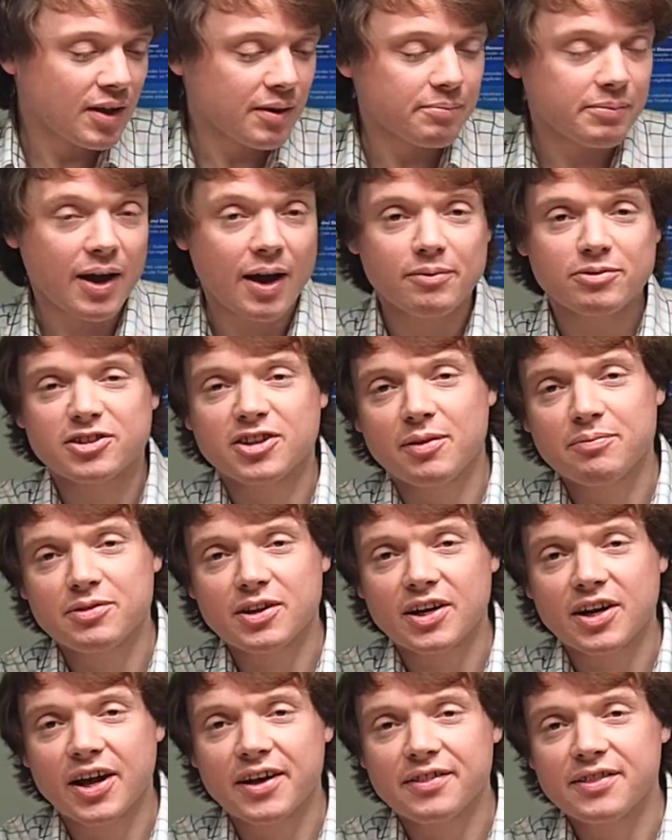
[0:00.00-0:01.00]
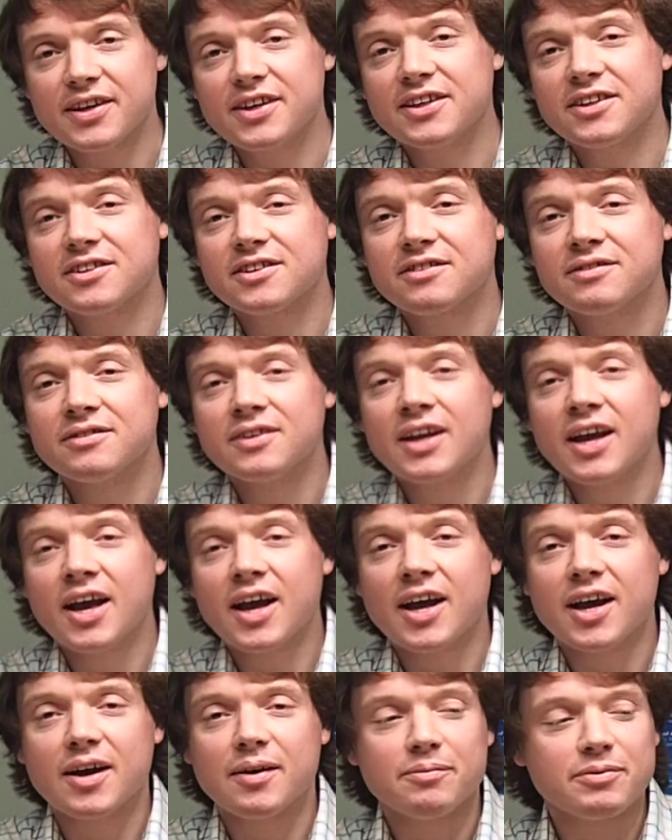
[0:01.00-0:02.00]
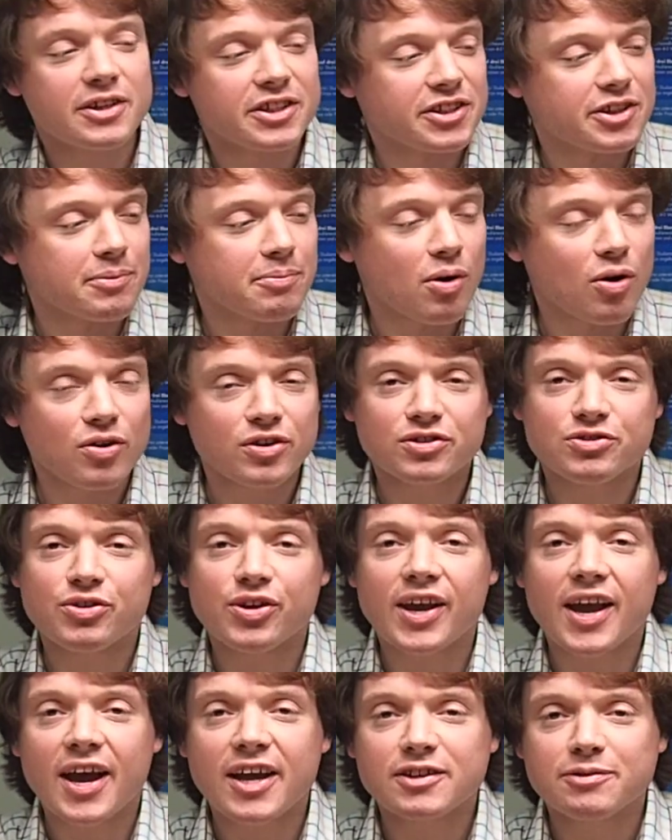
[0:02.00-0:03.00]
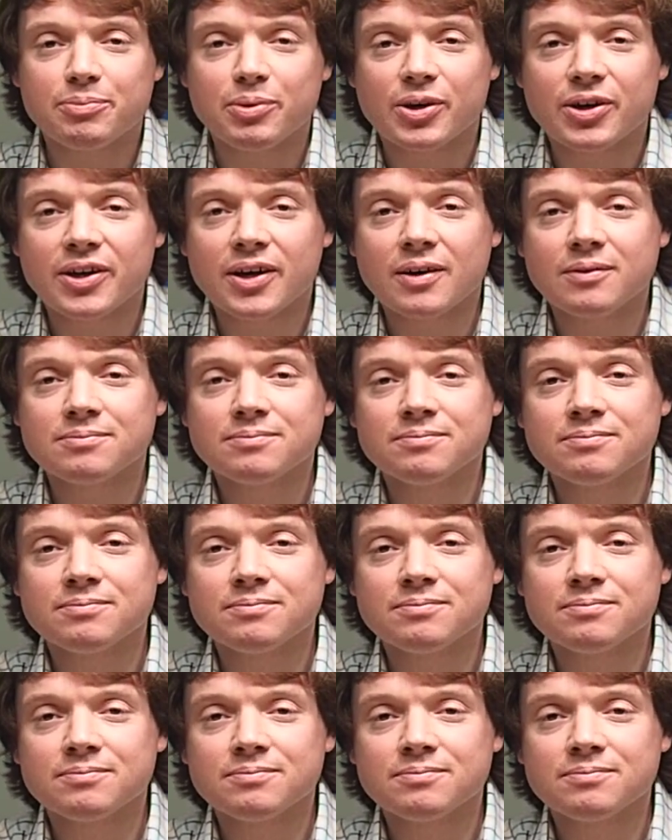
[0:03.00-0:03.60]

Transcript: perhaps something like this laboratory gas burner,